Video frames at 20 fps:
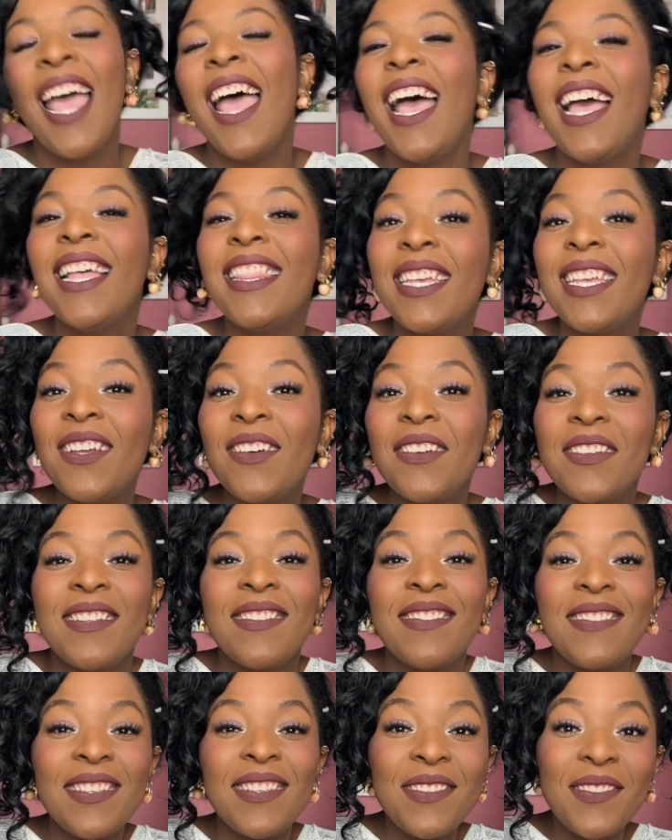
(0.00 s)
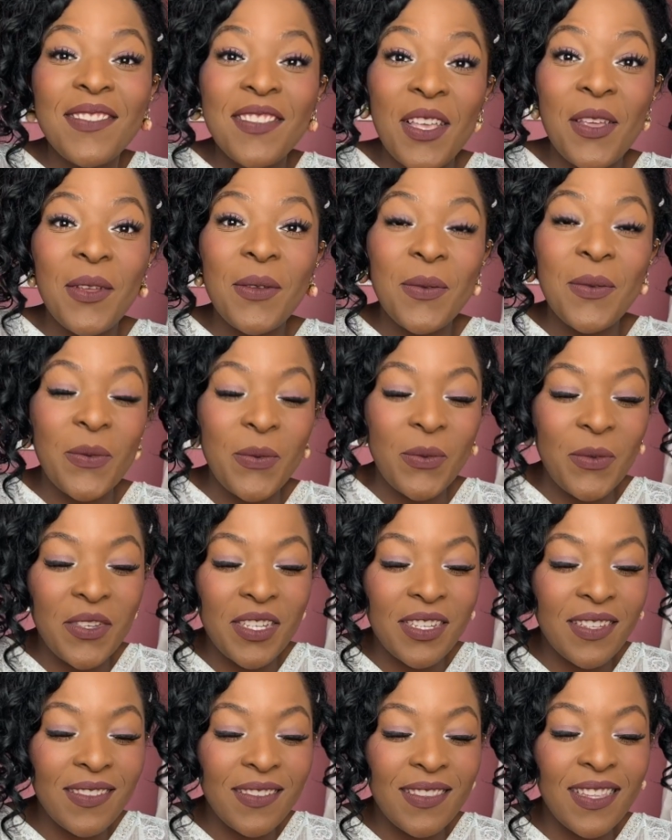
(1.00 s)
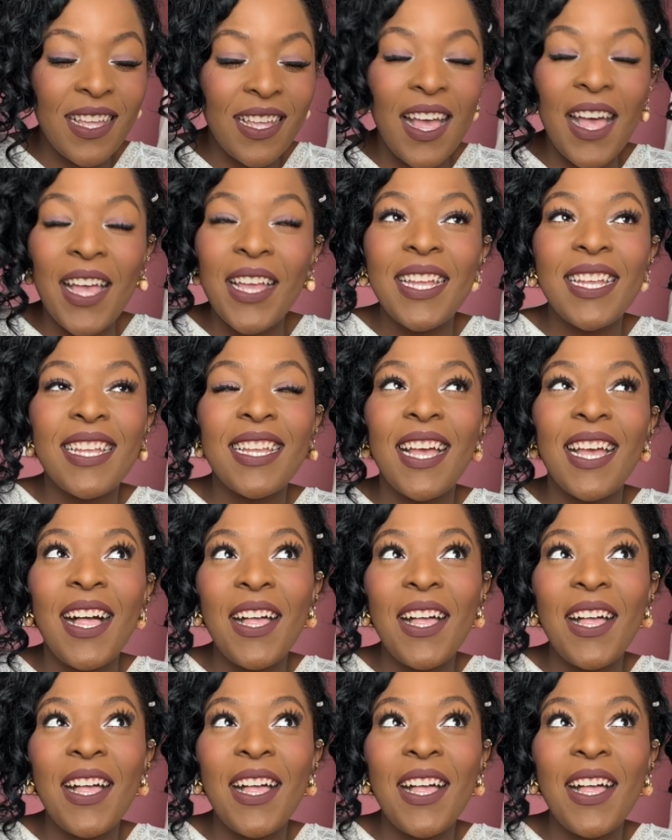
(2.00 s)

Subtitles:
and they're honestly so gorgeous that I